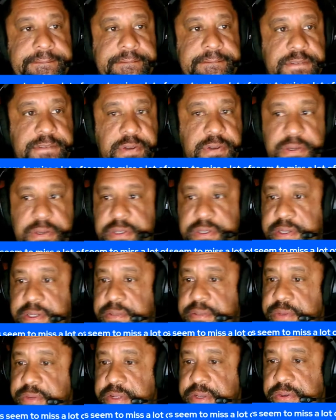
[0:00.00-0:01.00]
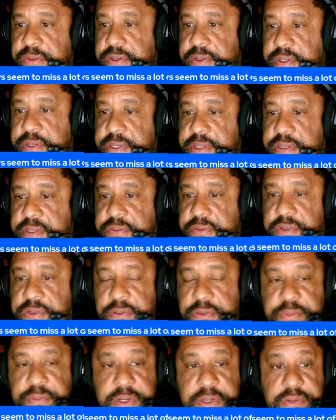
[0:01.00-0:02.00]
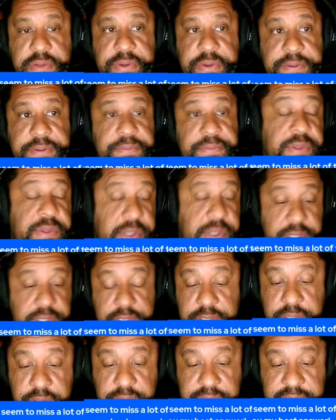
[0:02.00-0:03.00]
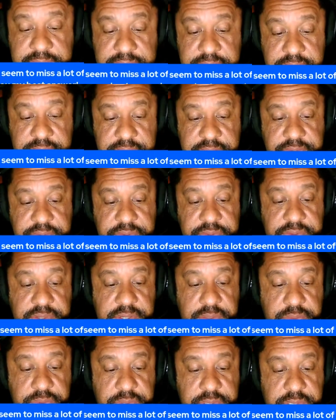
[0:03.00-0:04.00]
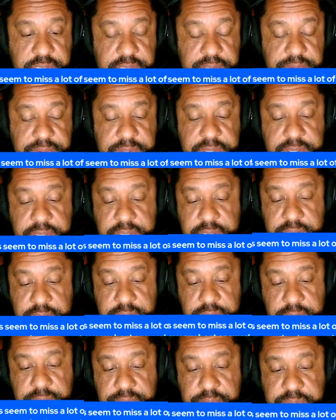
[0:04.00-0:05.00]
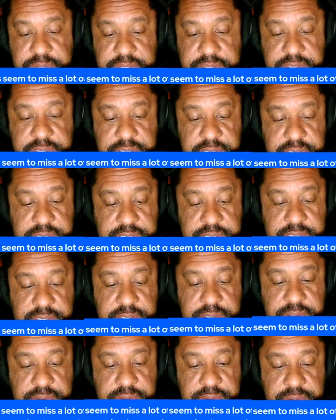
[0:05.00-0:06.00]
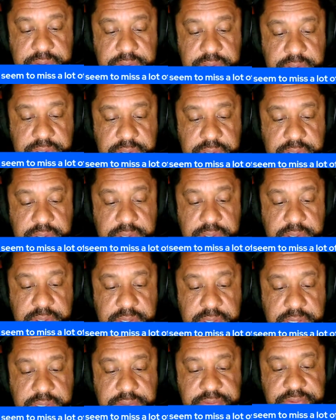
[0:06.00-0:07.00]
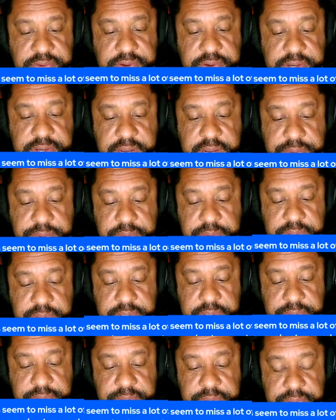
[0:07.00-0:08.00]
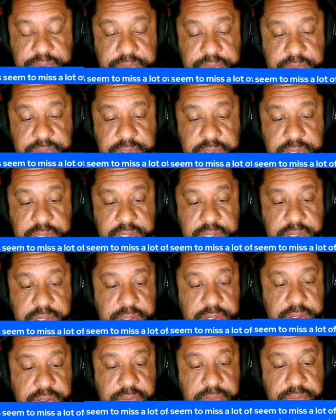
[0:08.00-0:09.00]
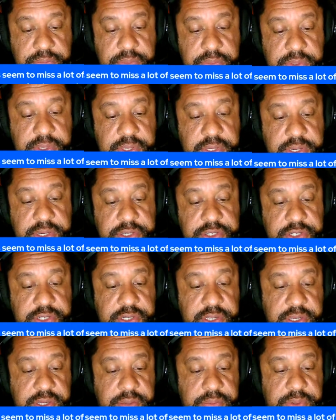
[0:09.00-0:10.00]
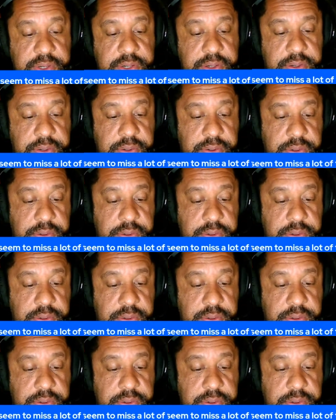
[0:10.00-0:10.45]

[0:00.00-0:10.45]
So I'll check the manual and all that stuff too. But anyway, so yeah, so the F-15 was a big success. I'm very happy with it, and it's just going to get better.